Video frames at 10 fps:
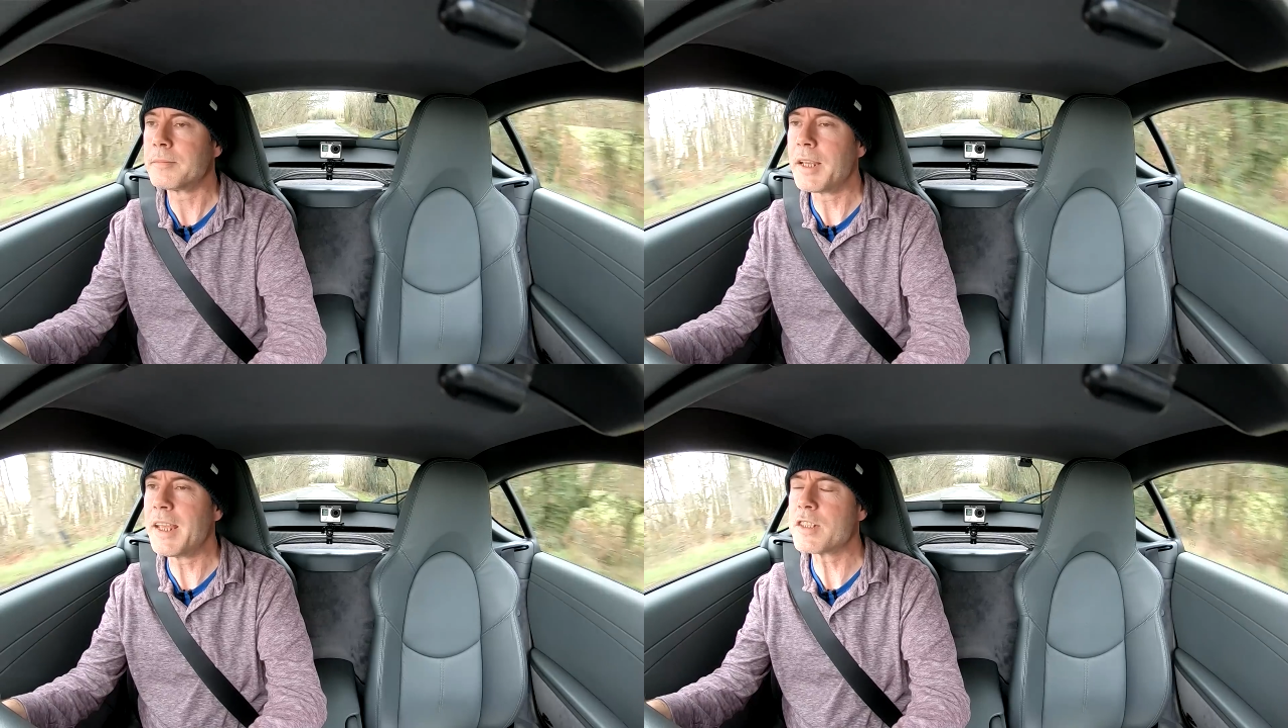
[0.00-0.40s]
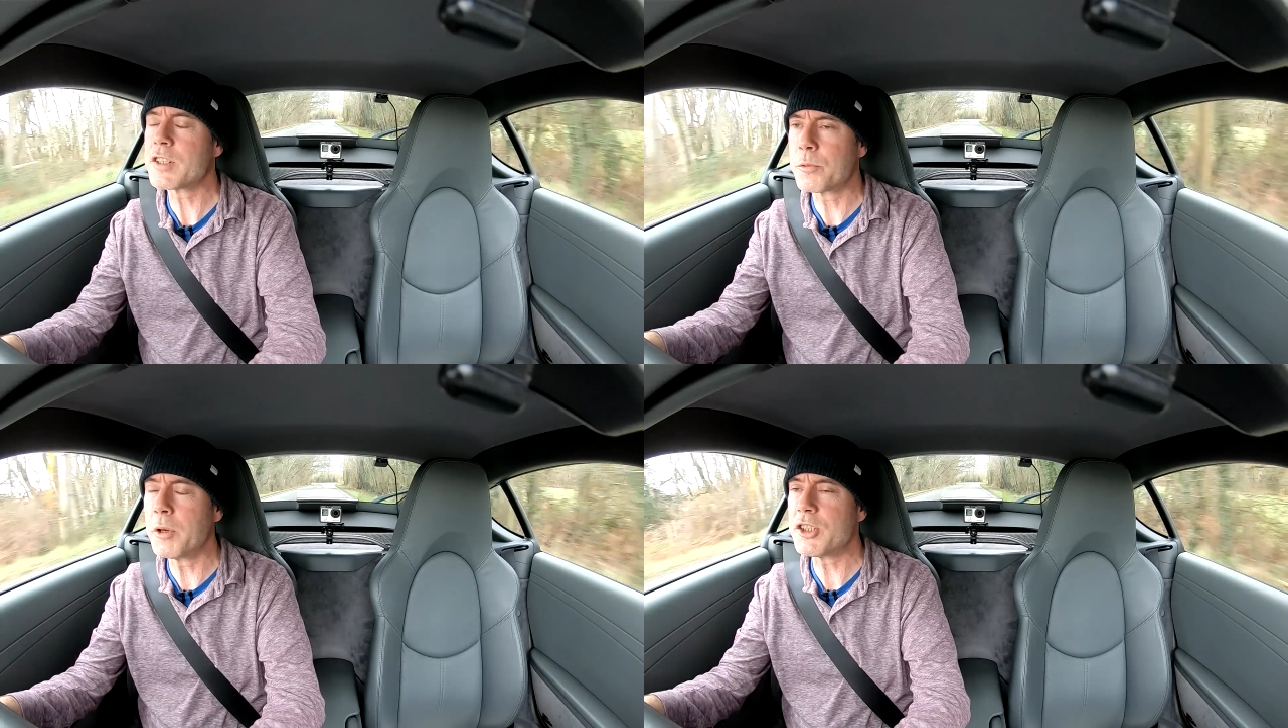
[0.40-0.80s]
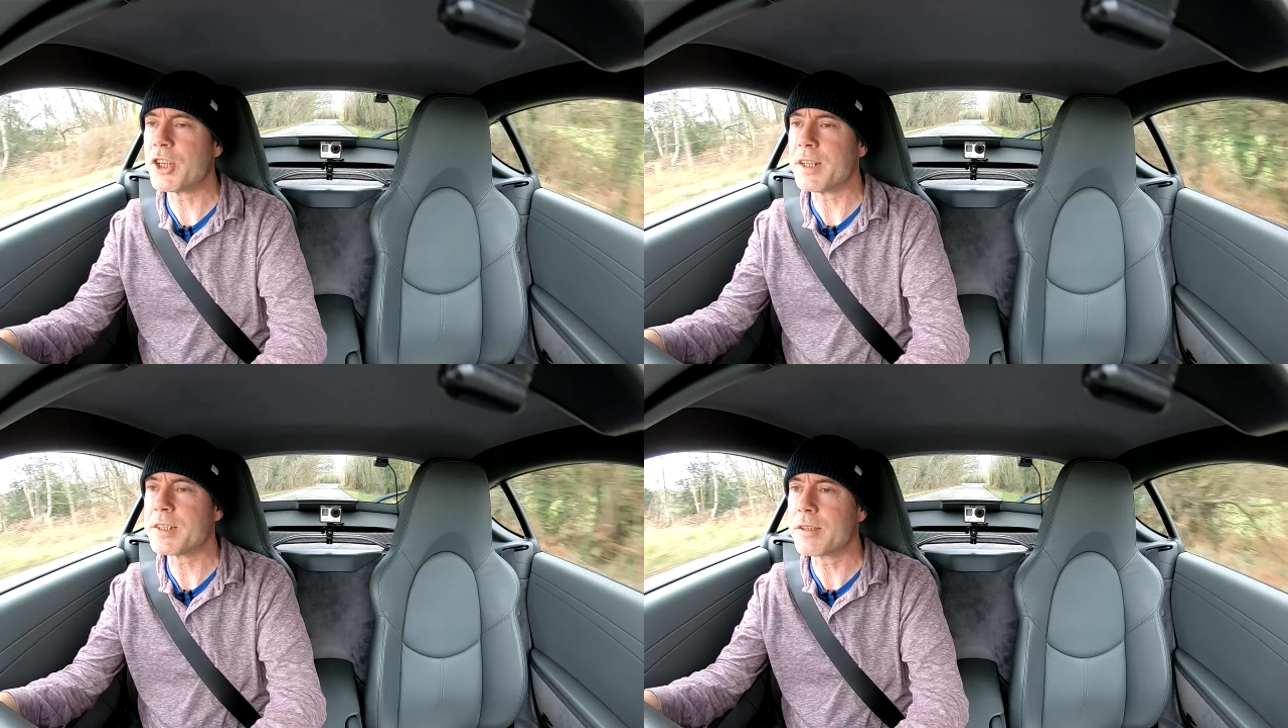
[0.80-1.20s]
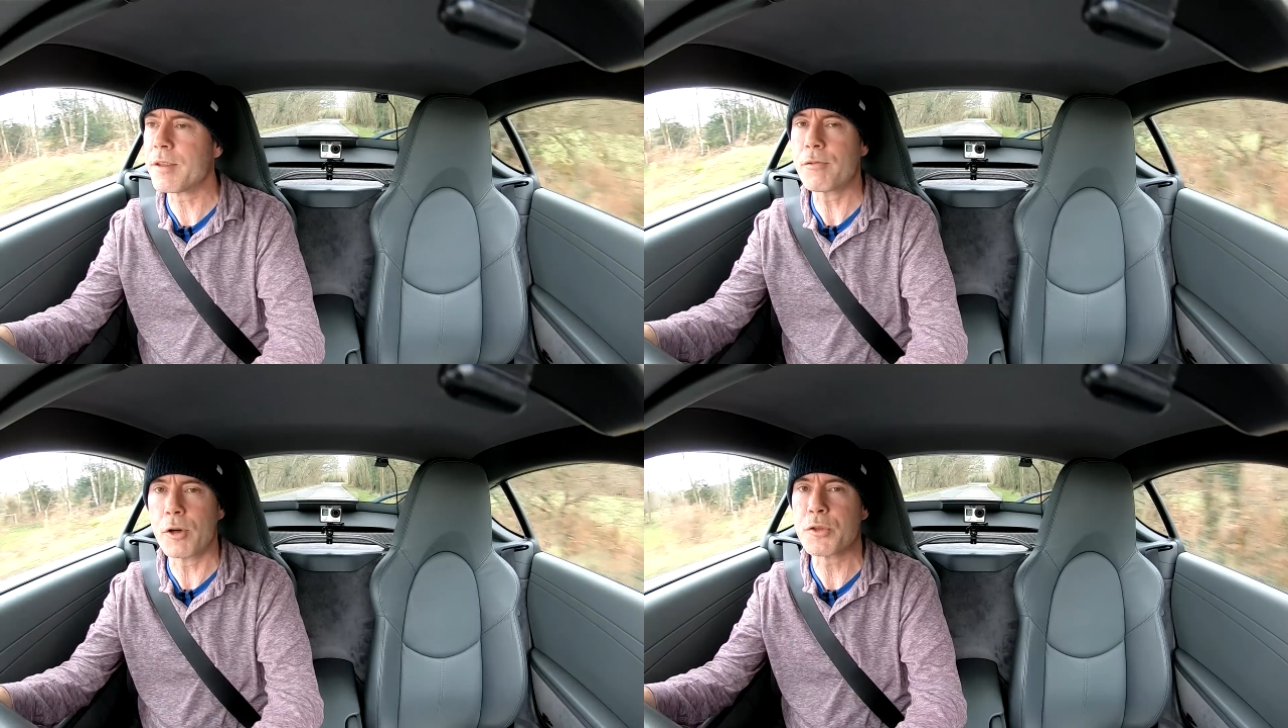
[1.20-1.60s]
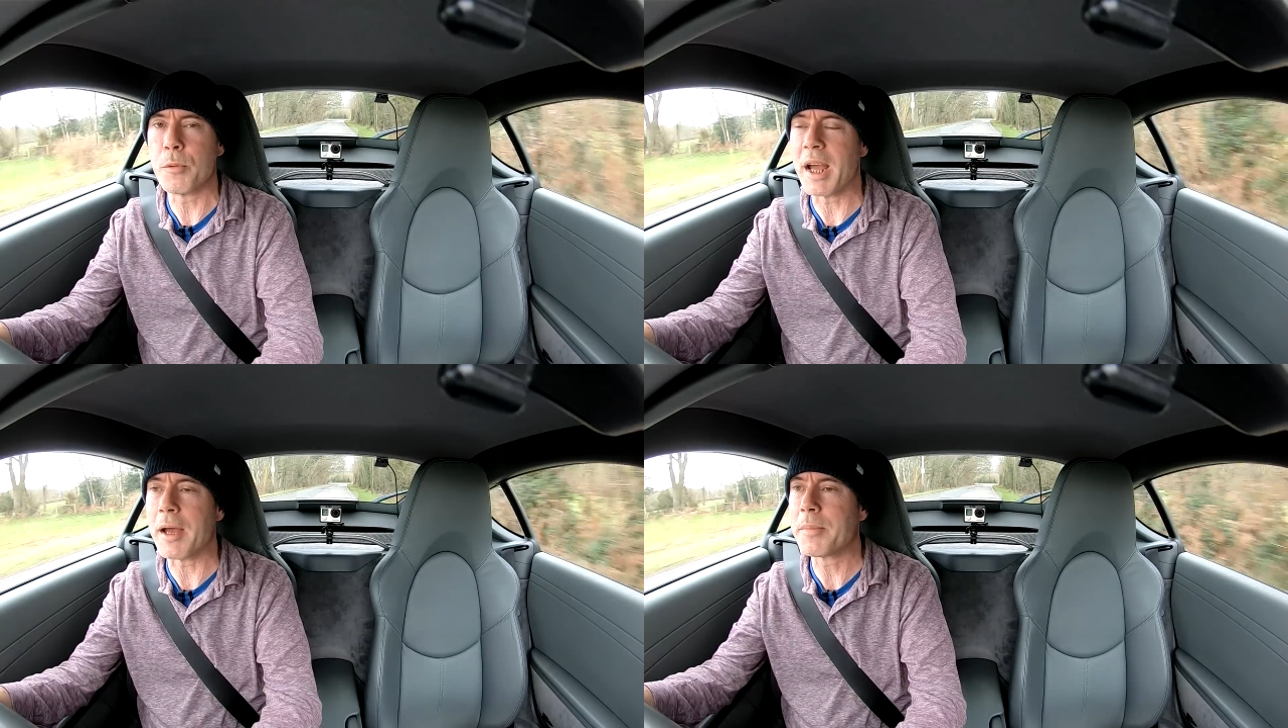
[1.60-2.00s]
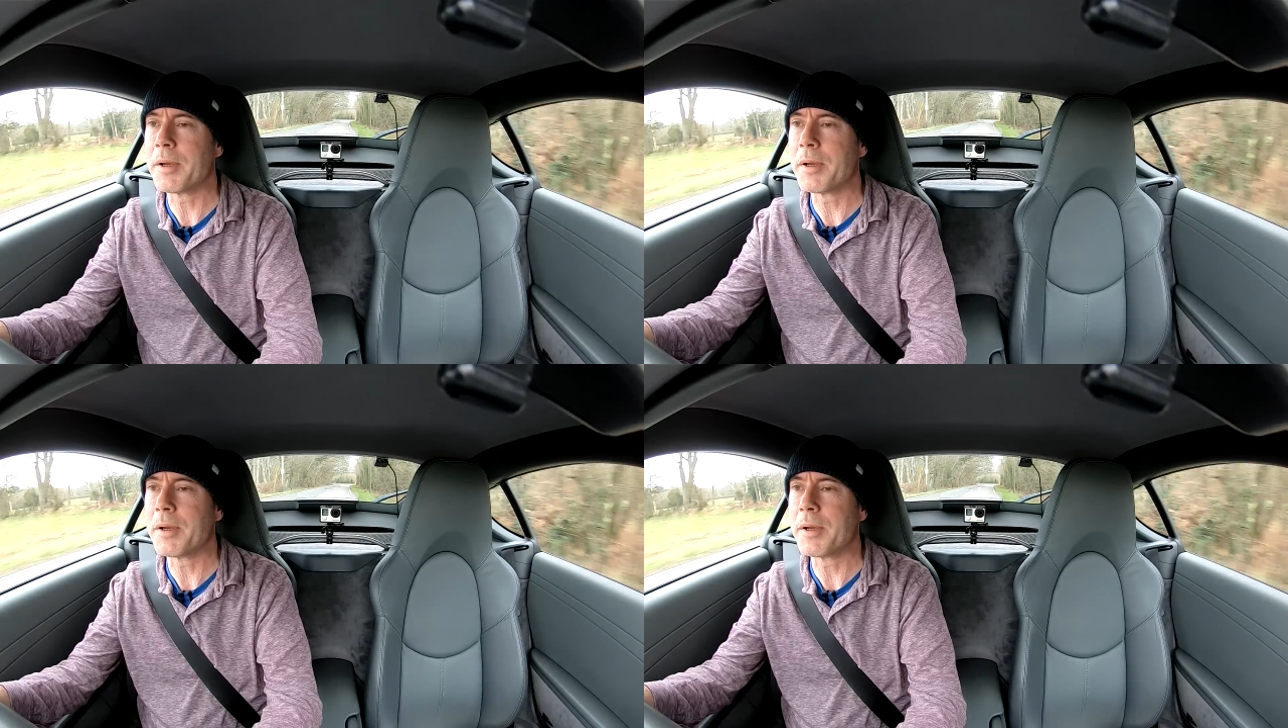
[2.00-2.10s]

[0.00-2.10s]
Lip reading: It switches the throttle map.